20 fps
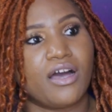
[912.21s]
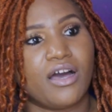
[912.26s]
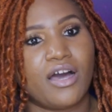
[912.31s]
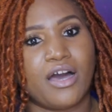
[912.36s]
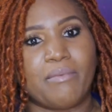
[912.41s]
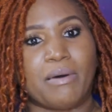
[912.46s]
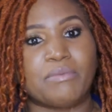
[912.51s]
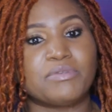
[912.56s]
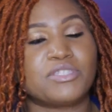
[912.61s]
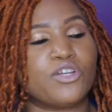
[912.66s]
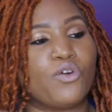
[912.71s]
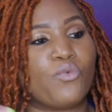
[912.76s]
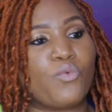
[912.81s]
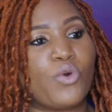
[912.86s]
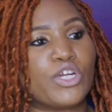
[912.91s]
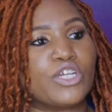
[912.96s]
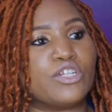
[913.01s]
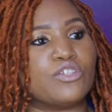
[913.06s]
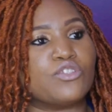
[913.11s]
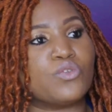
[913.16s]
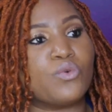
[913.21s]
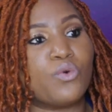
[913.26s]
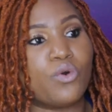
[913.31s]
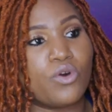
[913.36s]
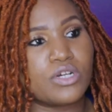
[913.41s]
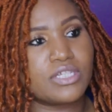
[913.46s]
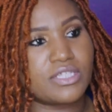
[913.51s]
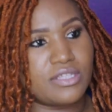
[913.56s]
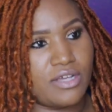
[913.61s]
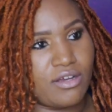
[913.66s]
I'm still working
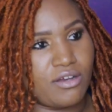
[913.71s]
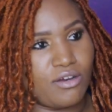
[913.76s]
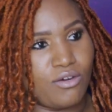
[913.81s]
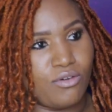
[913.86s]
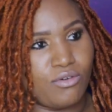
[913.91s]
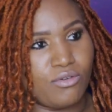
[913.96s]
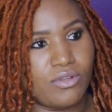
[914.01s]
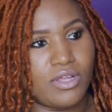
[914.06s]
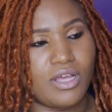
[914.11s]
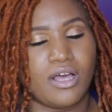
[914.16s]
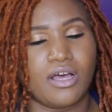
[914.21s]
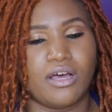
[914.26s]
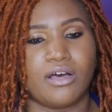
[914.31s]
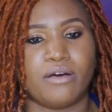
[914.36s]
towards that goal,